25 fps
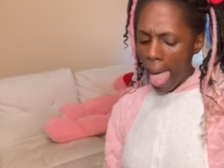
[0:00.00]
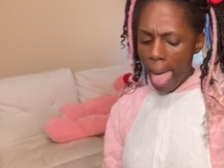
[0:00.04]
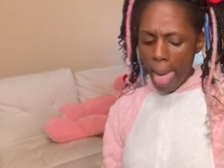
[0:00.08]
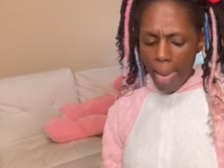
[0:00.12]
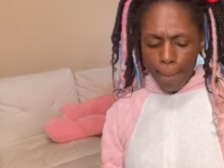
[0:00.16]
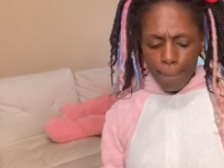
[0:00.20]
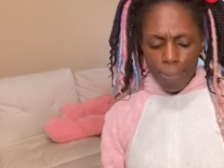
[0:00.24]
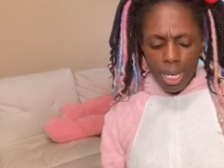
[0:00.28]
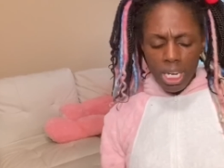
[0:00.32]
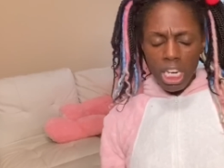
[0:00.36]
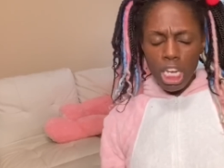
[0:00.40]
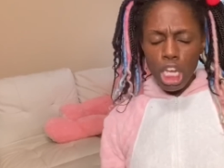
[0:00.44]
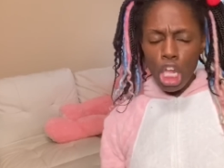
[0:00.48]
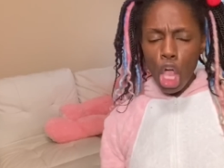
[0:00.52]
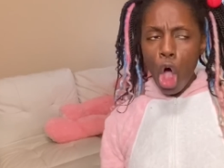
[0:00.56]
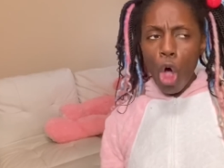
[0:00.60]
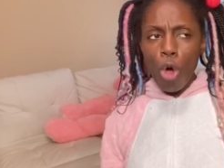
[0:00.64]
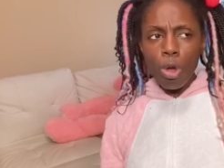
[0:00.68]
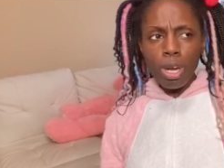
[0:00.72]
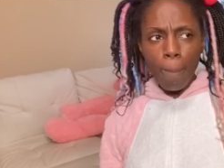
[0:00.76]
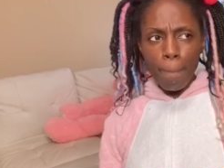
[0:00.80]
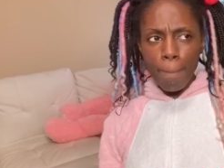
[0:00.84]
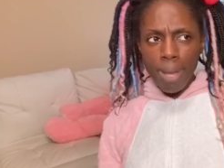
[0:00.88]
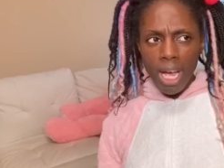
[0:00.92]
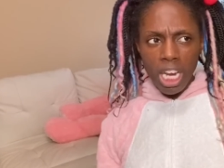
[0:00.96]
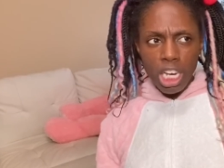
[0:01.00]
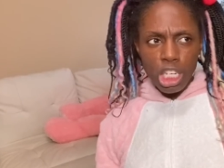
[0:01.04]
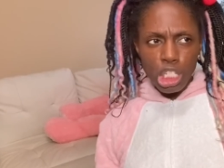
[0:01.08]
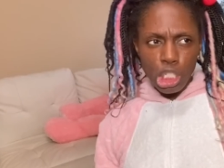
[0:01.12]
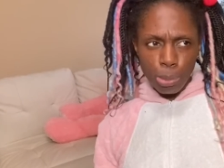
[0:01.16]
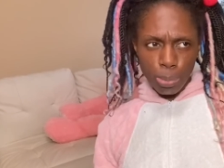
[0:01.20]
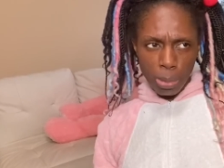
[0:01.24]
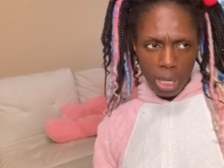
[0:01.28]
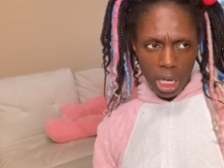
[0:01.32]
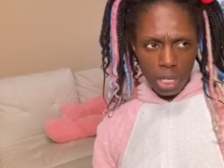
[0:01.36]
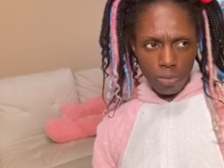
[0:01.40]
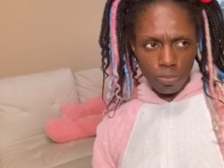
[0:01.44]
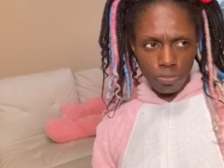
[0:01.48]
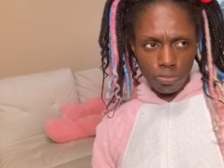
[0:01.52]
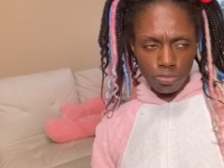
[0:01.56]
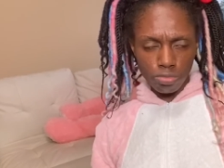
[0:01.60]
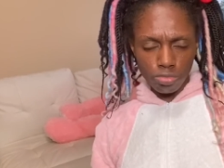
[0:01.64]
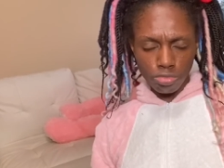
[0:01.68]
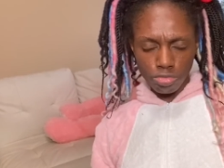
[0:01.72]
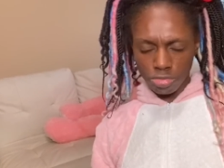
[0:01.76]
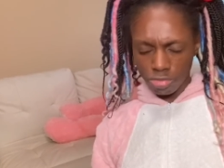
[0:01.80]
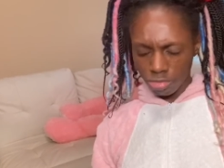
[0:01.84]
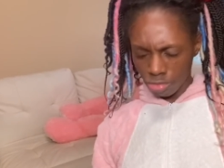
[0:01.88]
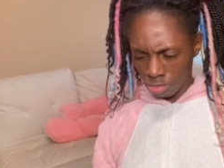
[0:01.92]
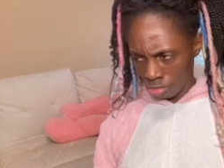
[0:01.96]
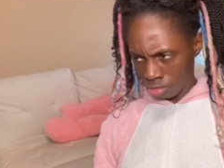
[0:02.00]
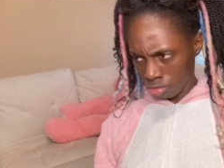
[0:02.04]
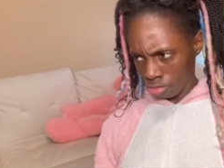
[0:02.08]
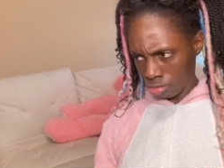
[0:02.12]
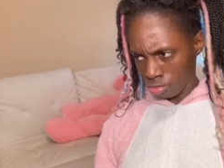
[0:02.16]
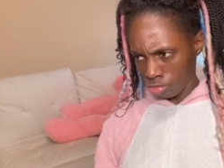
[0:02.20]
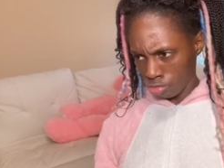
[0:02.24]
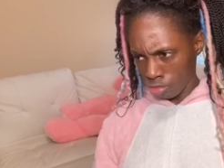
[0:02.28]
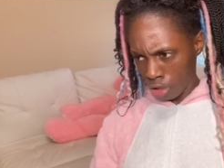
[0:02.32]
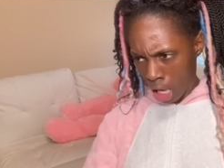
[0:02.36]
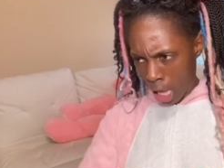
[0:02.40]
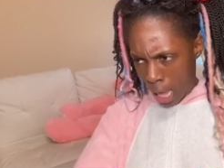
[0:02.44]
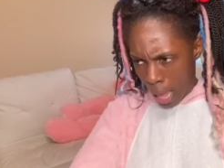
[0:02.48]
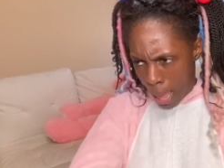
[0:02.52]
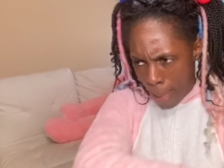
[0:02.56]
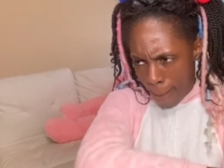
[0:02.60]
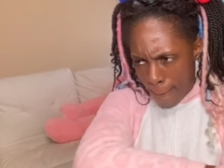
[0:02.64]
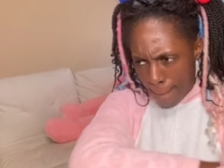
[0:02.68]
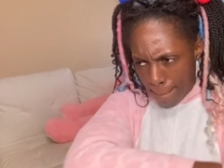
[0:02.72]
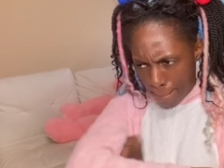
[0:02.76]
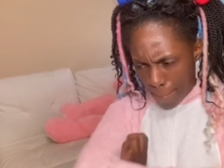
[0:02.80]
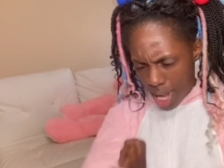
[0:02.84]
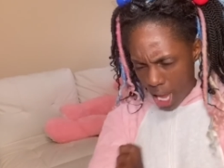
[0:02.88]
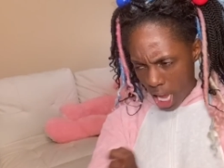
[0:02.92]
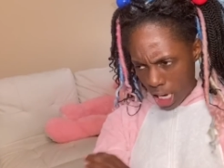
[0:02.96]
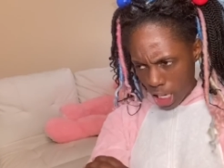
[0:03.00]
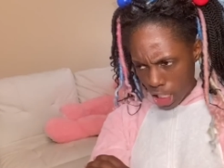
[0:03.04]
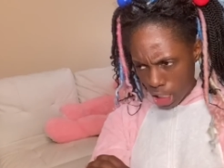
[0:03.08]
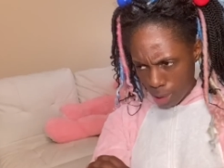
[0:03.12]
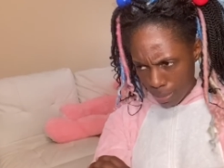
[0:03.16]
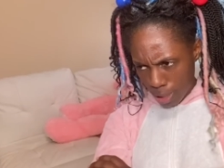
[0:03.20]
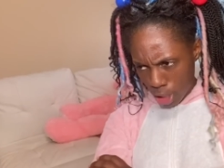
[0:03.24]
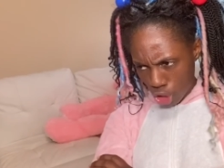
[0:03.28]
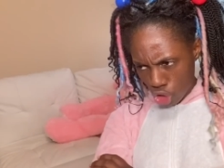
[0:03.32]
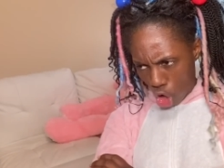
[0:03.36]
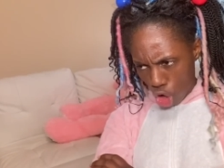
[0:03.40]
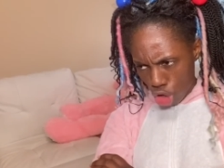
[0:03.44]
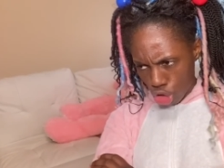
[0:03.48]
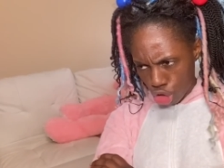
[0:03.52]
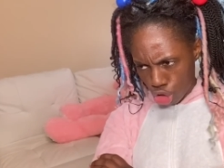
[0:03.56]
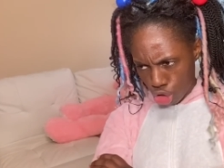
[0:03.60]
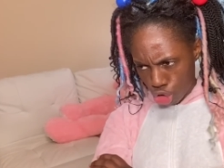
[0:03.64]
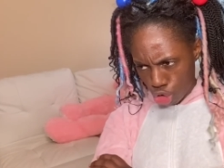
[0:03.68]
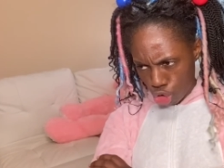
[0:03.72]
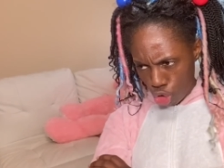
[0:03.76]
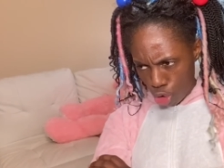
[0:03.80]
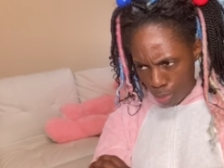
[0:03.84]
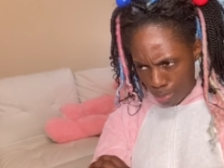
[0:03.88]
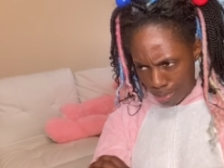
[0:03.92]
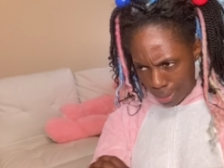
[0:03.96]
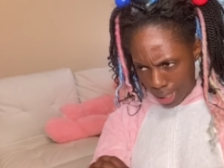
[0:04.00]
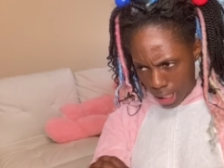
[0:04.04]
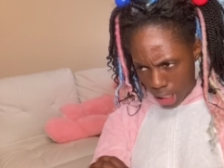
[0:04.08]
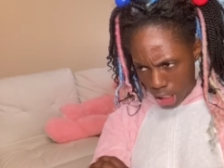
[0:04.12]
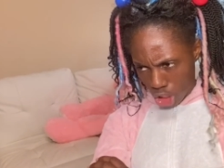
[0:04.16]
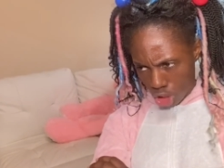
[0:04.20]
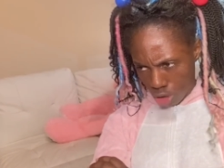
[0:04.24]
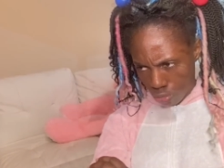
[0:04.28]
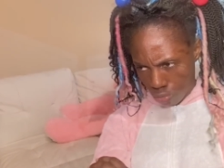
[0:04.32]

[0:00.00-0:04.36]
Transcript: Ebony on a punishment Punishments are stupid.